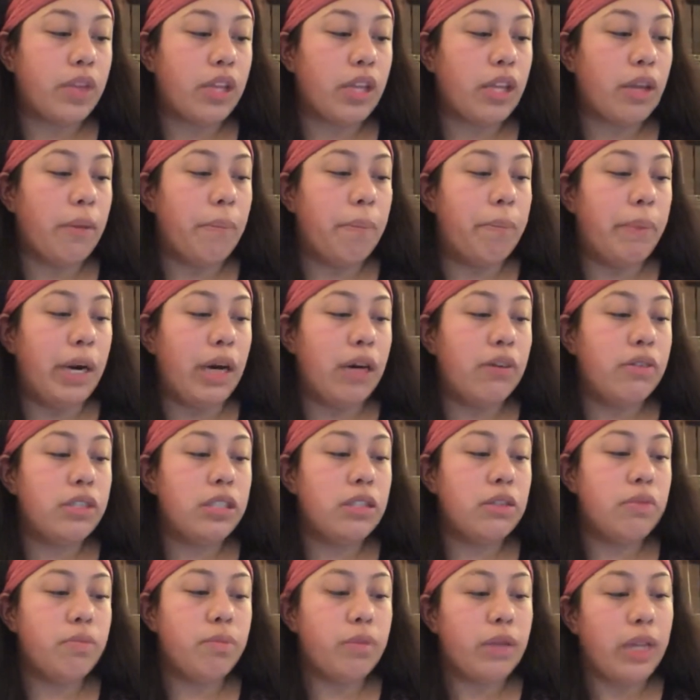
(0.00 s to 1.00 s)
bound
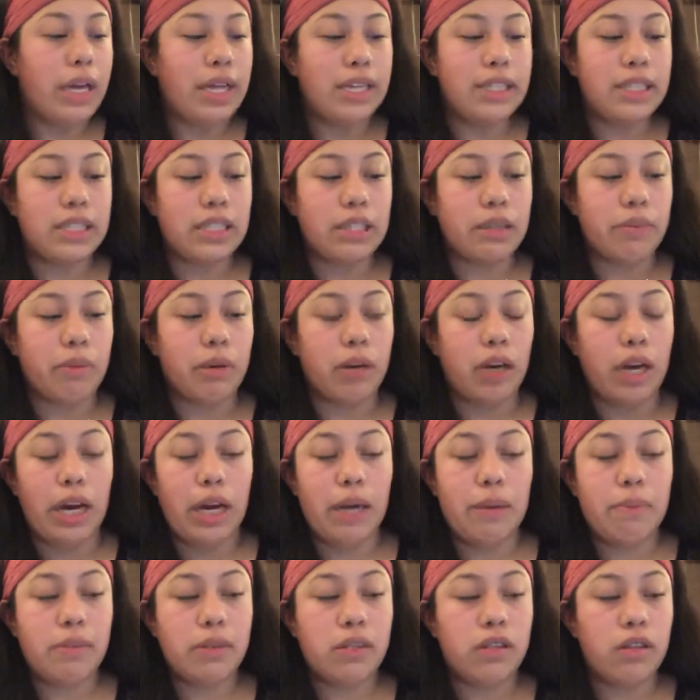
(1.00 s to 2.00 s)
in plastic,
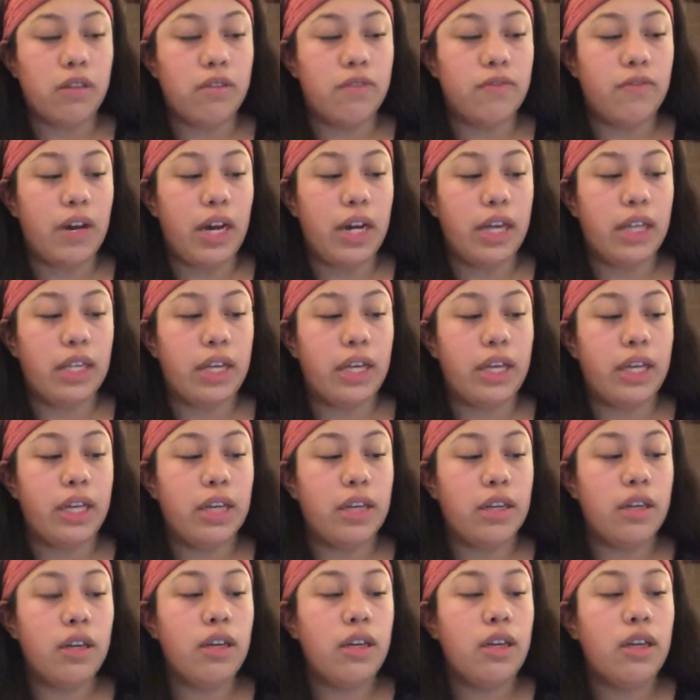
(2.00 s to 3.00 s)
perhaps
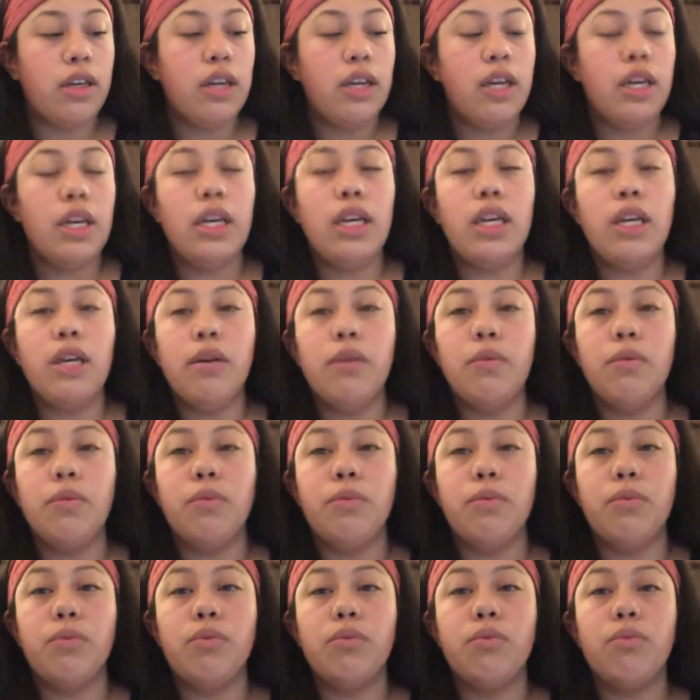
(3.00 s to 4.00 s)
unviolated.
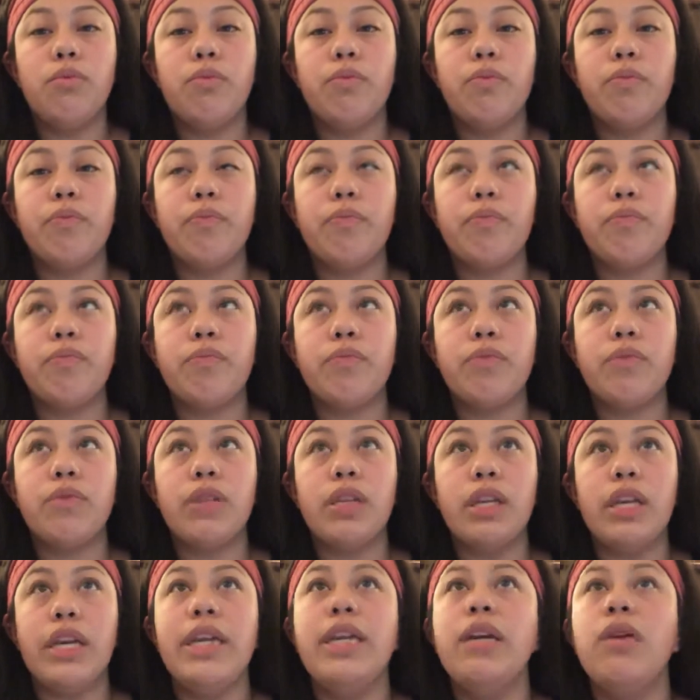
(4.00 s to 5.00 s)

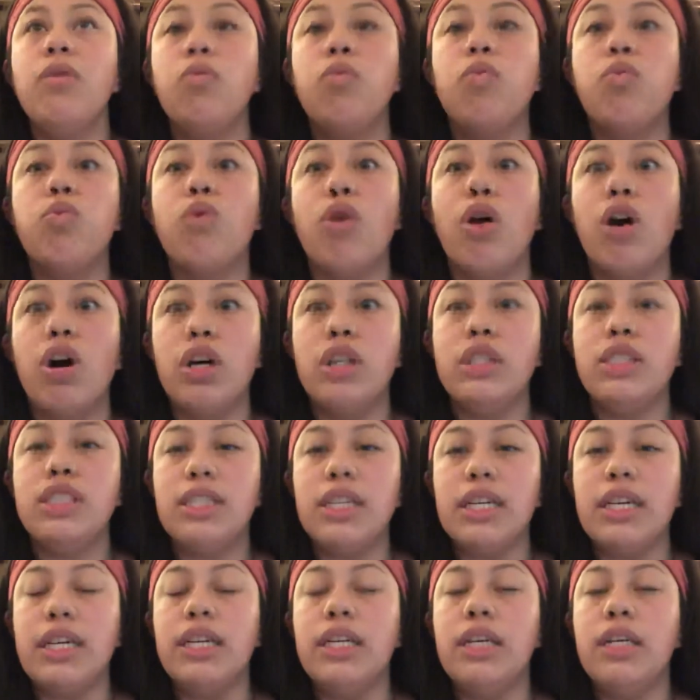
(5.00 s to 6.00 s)
He
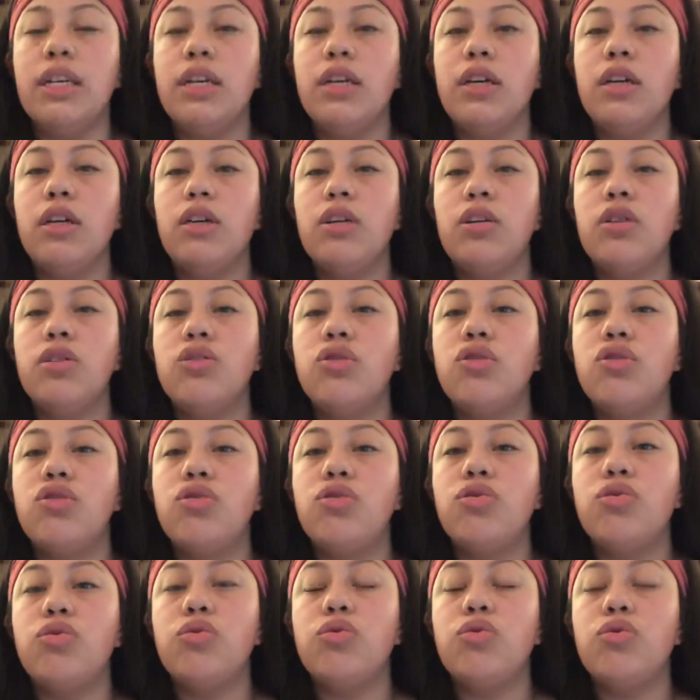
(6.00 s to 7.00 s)
wanted
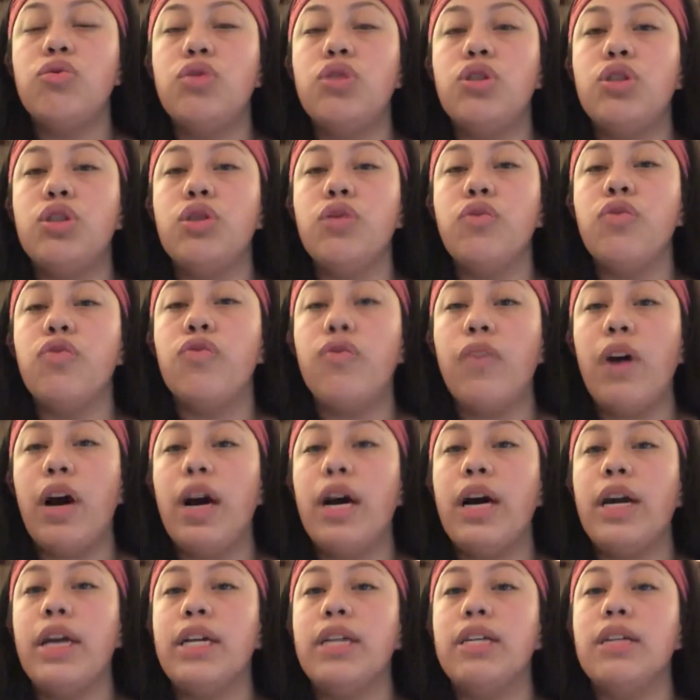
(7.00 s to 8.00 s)
to
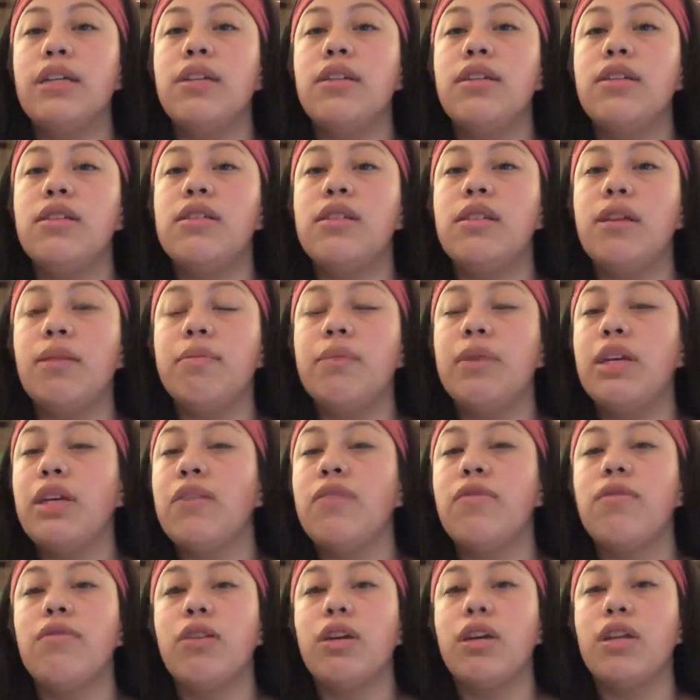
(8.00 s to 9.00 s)
find something
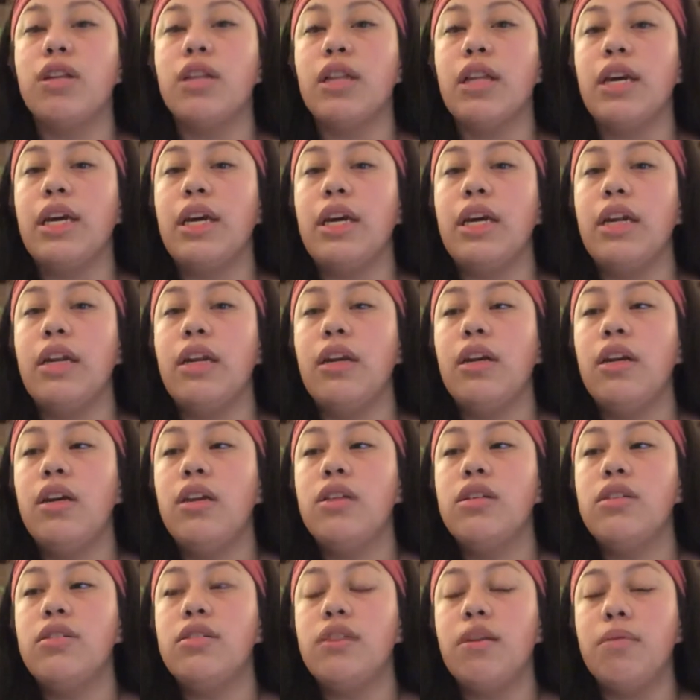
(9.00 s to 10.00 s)
for Helene,
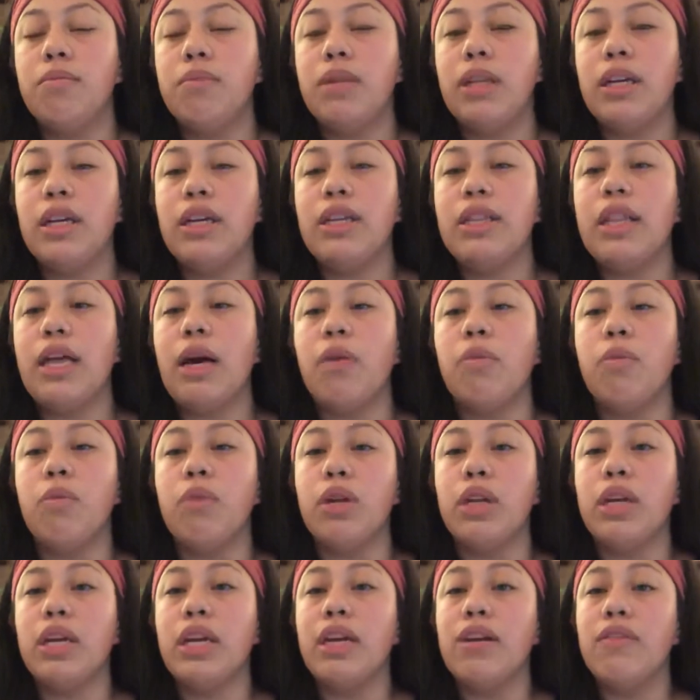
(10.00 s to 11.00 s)
something that
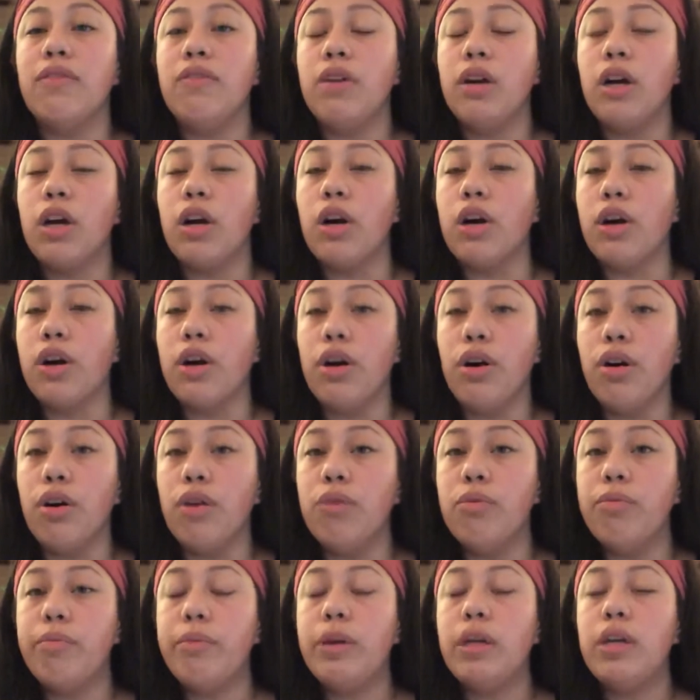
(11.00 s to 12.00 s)
would give her
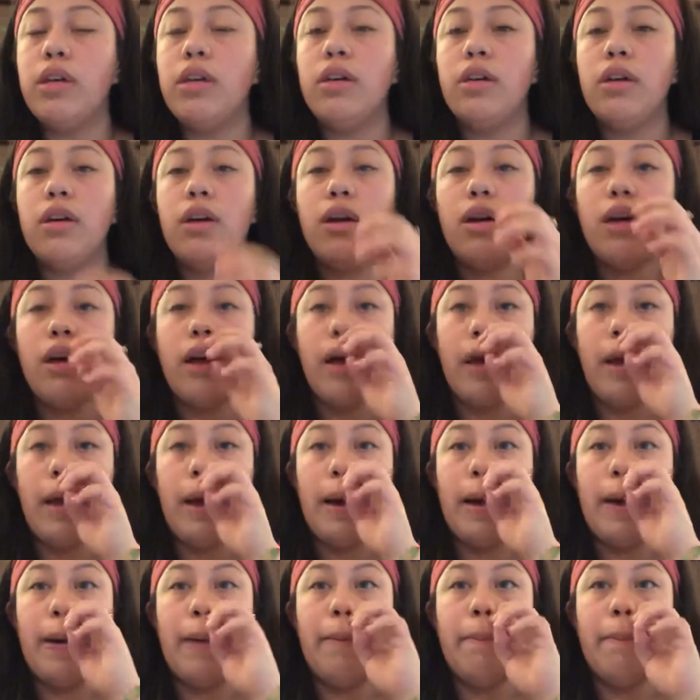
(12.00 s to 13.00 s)
hope,
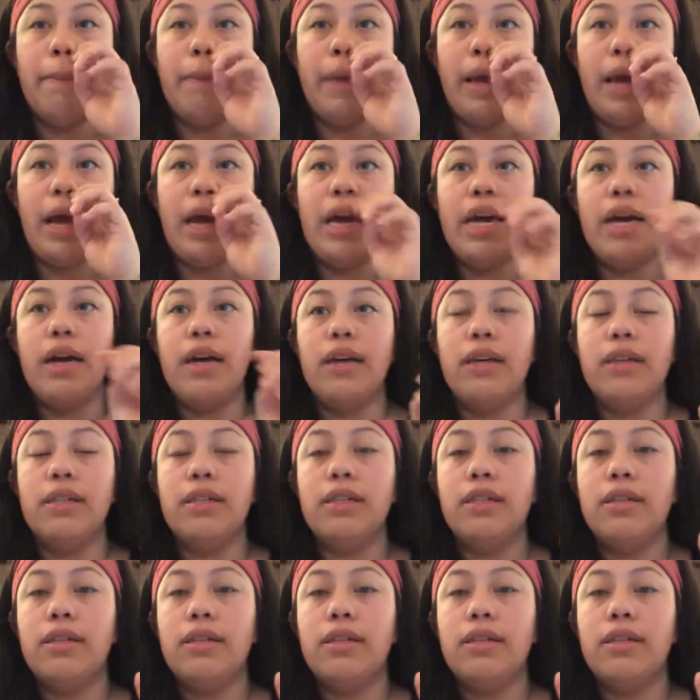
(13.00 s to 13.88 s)
and